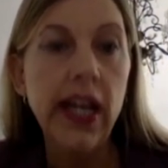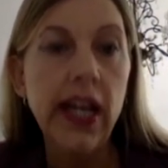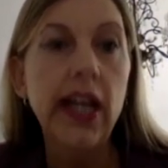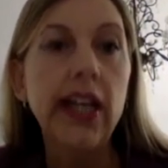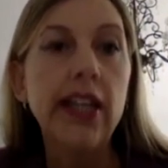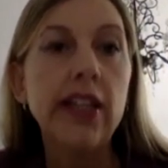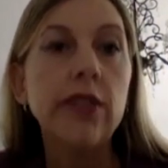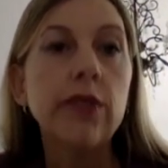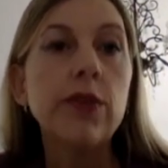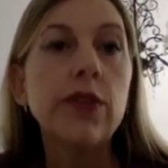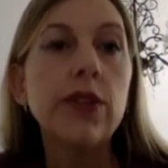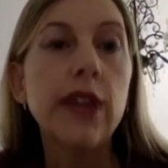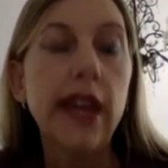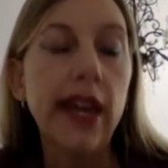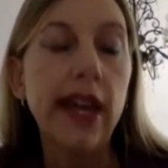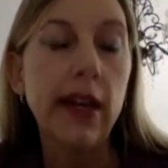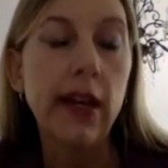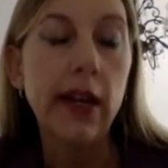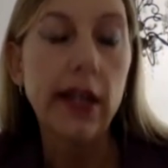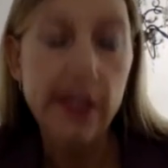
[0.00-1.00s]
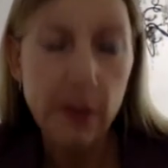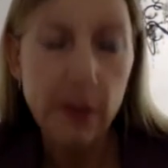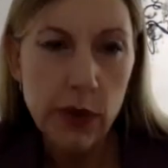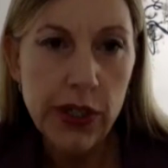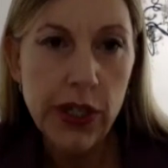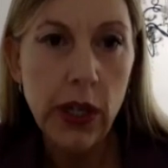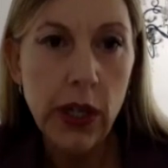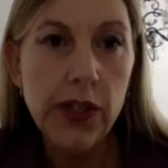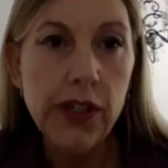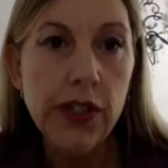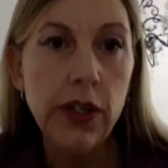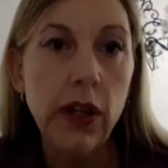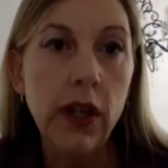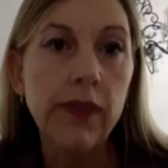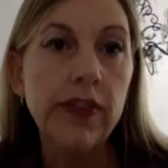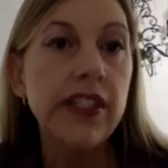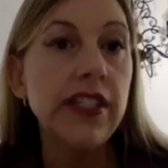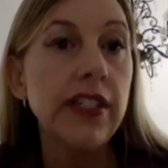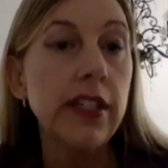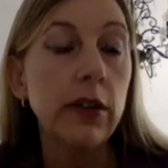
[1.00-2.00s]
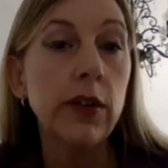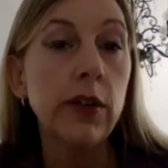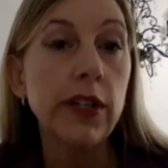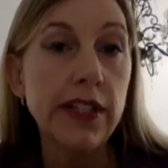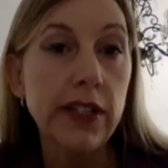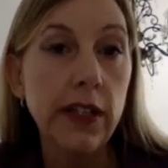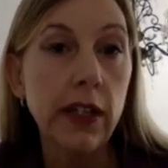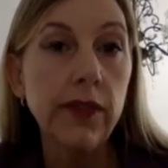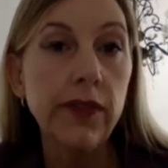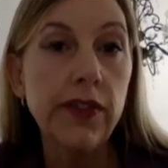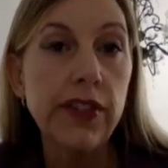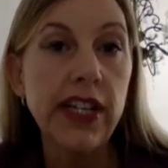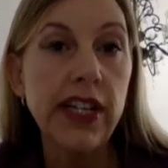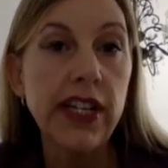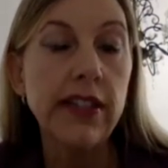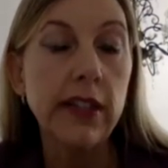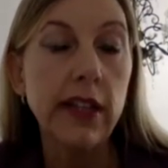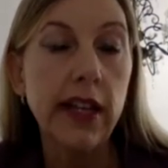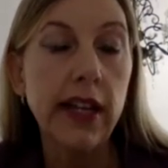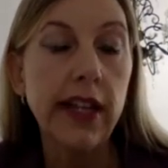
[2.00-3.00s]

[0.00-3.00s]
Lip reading: is a result of a steroid sulfatase,